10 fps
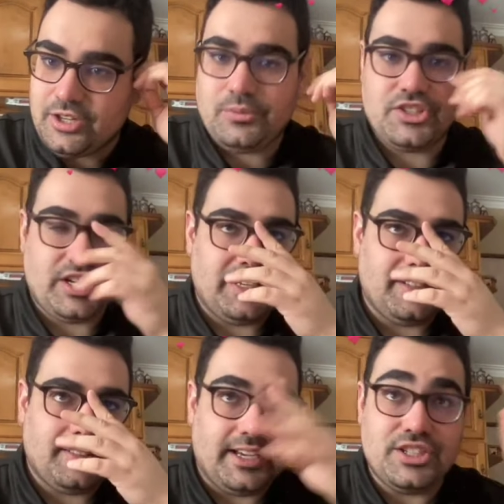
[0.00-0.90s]
in which I
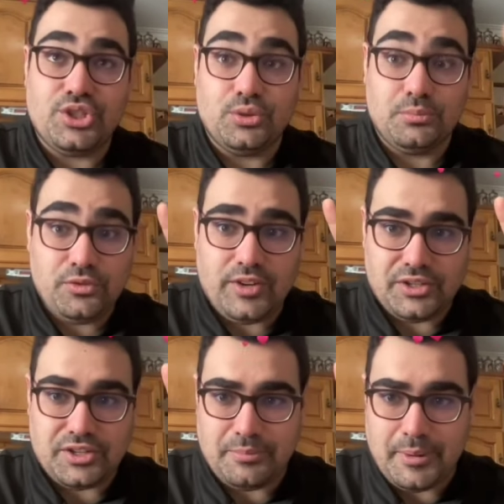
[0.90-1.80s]
decide to move
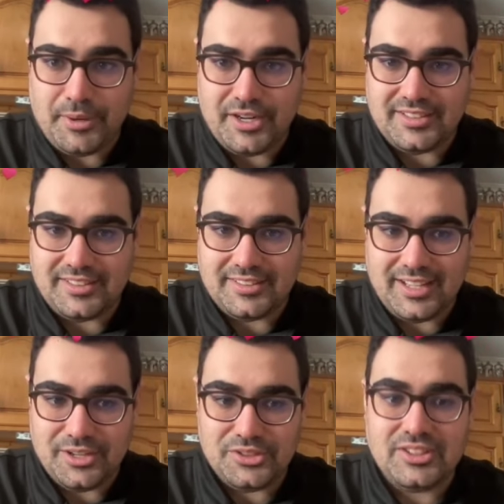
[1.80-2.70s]
out of my parents'
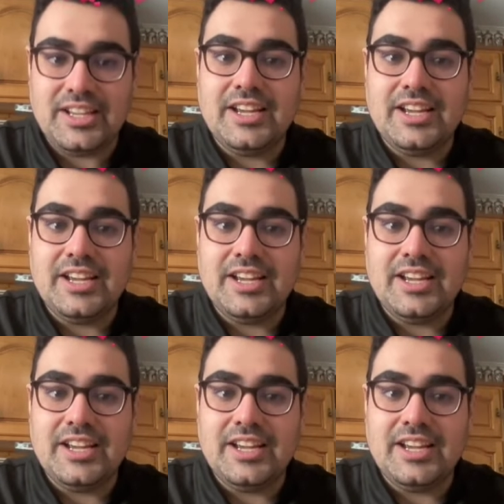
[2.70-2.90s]
house,